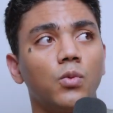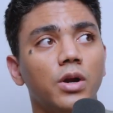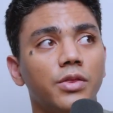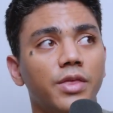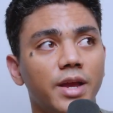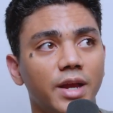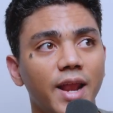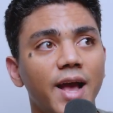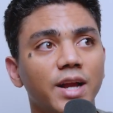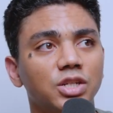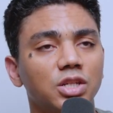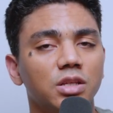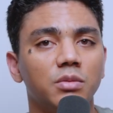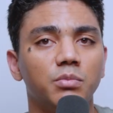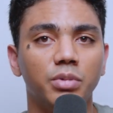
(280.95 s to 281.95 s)
where they can
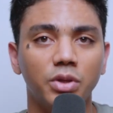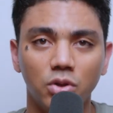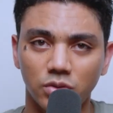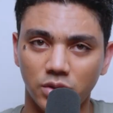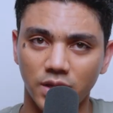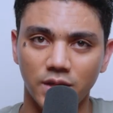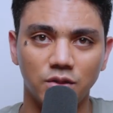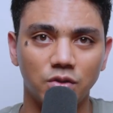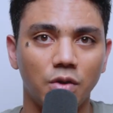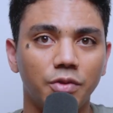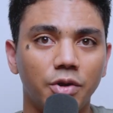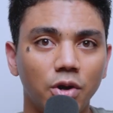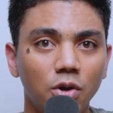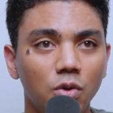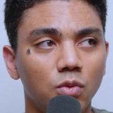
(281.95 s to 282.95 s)
actually build things on
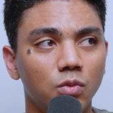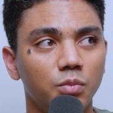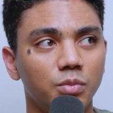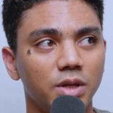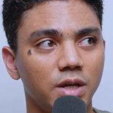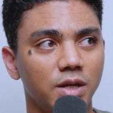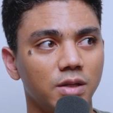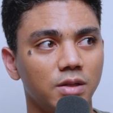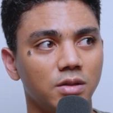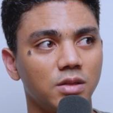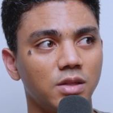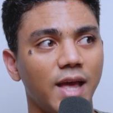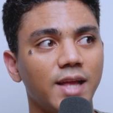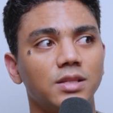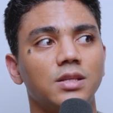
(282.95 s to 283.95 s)
their own
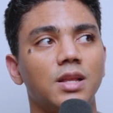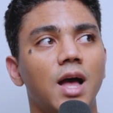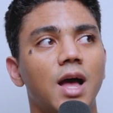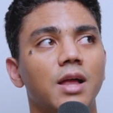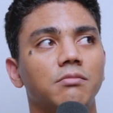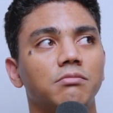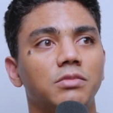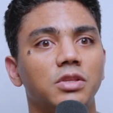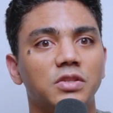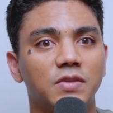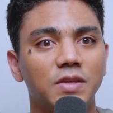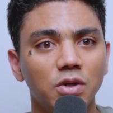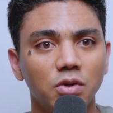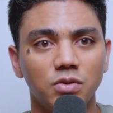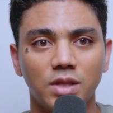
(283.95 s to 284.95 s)
because that's not the
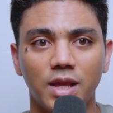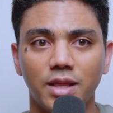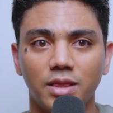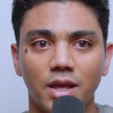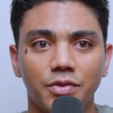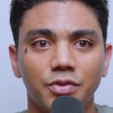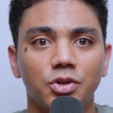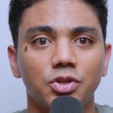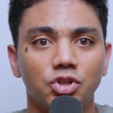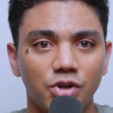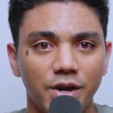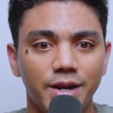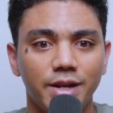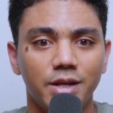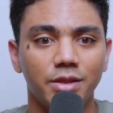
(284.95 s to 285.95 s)
skill set that they're
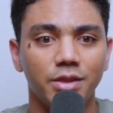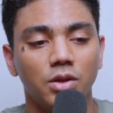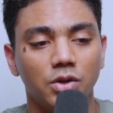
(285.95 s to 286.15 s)
training.